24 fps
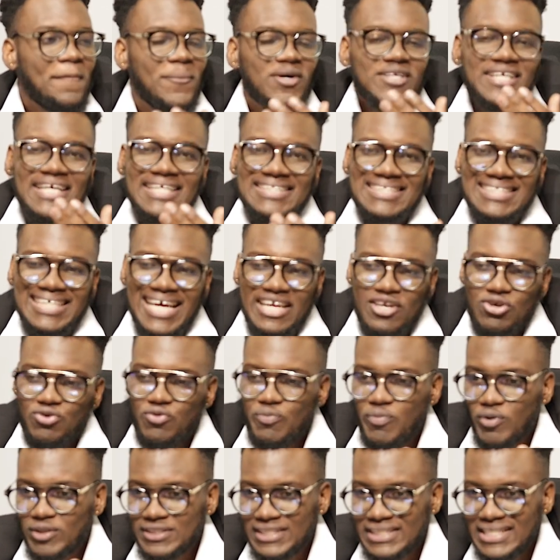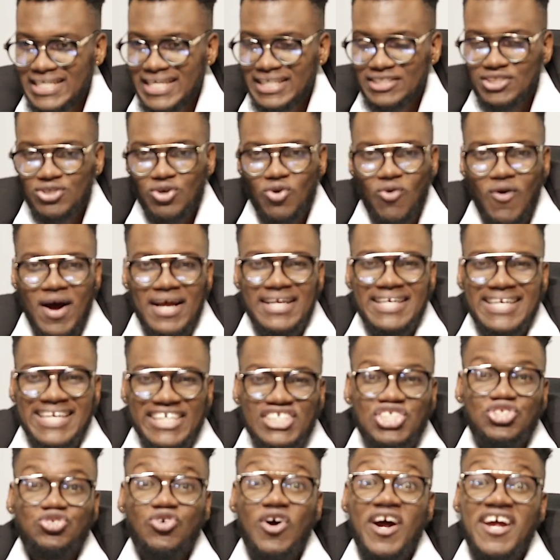but instead you proceeded to go and
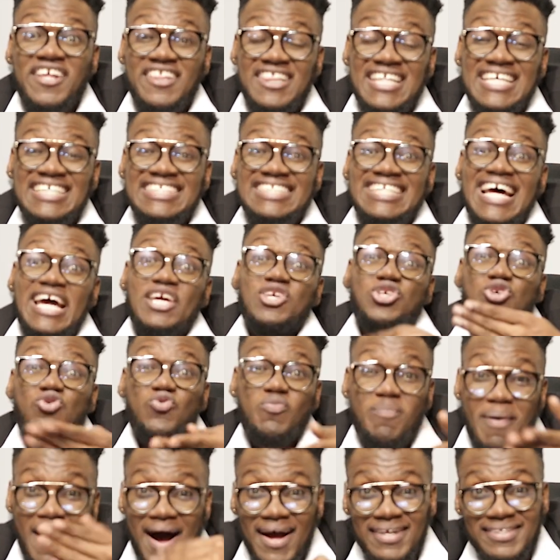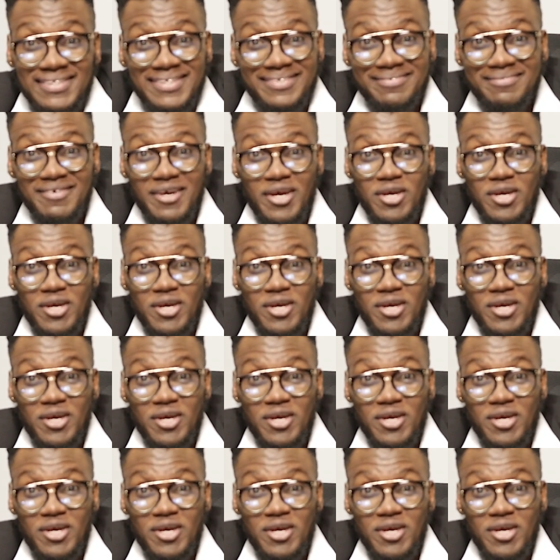destroy things that you bought.